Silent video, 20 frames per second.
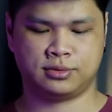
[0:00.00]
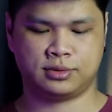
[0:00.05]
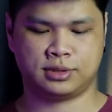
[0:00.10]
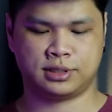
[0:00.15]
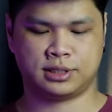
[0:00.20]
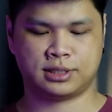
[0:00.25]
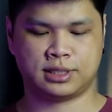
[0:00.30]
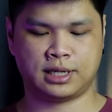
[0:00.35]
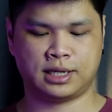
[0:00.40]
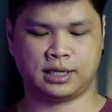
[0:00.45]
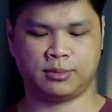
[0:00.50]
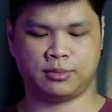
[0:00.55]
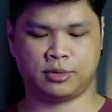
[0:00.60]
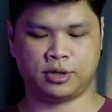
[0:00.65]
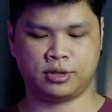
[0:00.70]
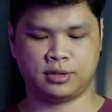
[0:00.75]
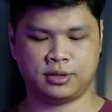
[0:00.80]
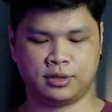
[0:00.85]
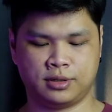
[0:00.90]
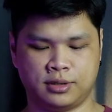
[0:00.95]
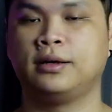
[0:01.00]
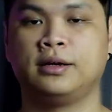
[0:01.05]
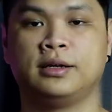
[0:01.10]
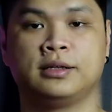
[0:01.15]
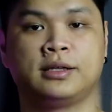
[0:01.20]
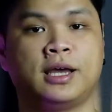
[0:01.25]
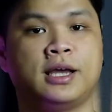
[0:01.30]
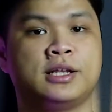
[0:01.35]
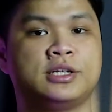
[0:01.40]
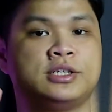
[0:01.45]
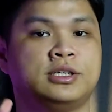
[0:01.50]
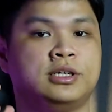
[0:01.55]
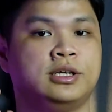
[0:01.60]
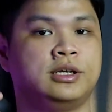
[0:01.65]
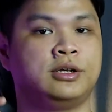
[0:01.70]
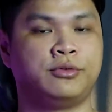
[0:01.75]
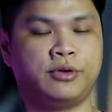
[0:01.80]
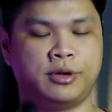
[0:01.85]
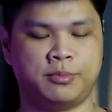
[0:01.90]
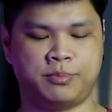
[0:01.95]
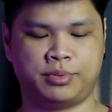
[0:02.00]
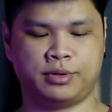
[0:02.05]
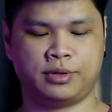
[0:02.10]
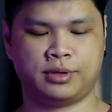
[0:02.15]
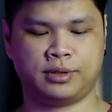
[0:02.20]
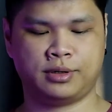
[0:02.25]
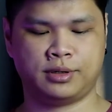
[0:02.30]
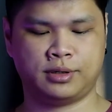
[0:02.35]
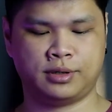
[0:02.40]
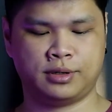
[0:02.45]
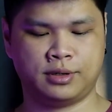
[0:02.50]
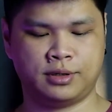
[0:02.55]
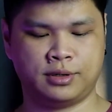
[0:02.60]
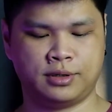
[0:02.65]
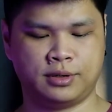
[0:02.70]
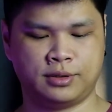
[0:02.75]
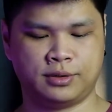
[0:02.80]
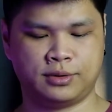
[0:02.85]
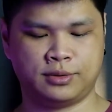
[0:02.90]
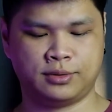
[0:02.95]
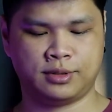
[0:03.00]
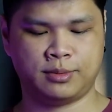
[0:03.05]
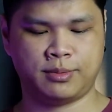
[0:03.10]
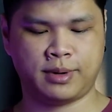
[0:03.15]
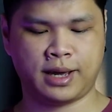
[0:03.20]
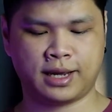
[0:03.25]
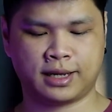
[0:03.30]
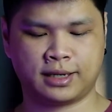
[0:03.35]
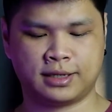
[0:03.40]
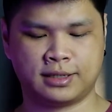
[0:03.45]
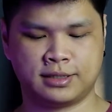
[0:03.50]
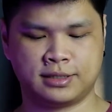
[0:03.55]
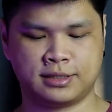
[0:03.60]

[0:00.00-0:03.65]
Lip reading: Slide them on, attach the grip to the back,